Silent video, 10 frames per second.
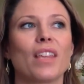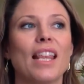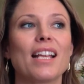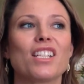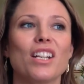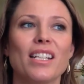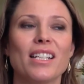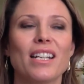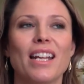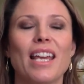Last year I
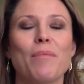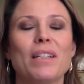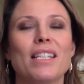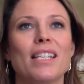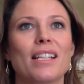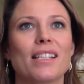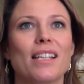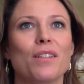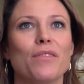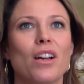did it and I came in 6
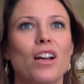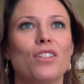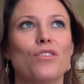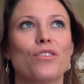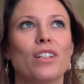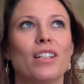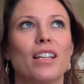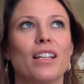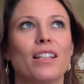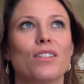out of
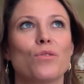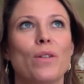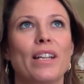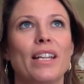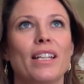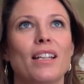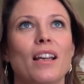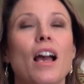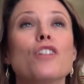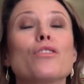
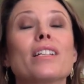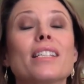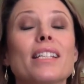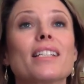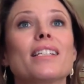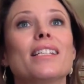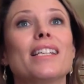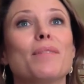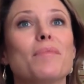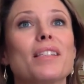160
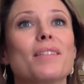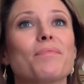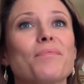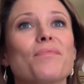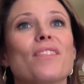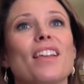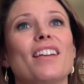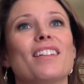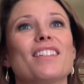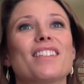teams.
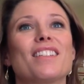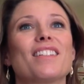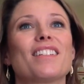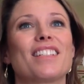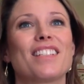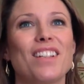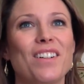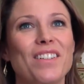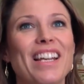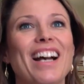
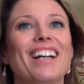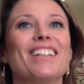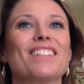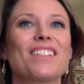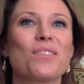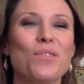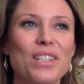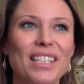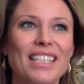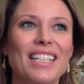So yeah, it was
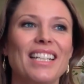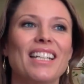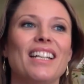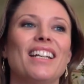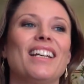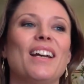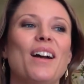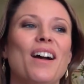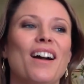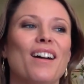really,
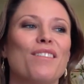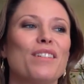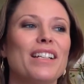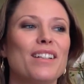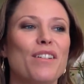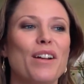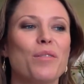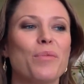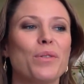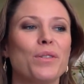really
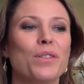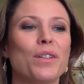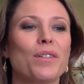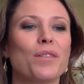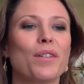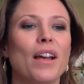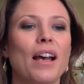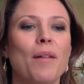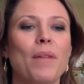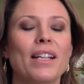incredible.
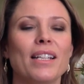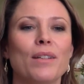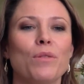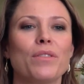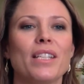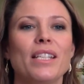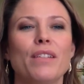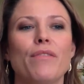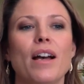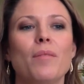I did it with Cindy
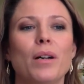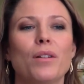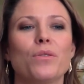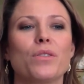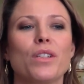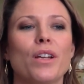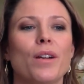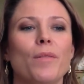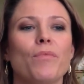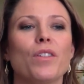Fabre,
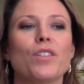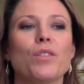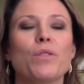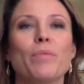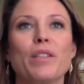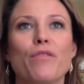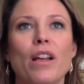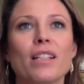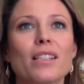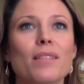she was Miss
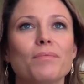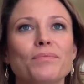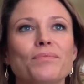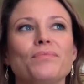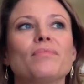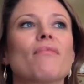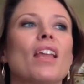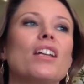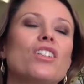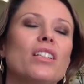France.
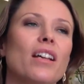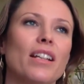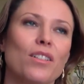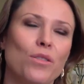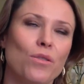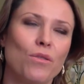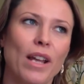And she'd done it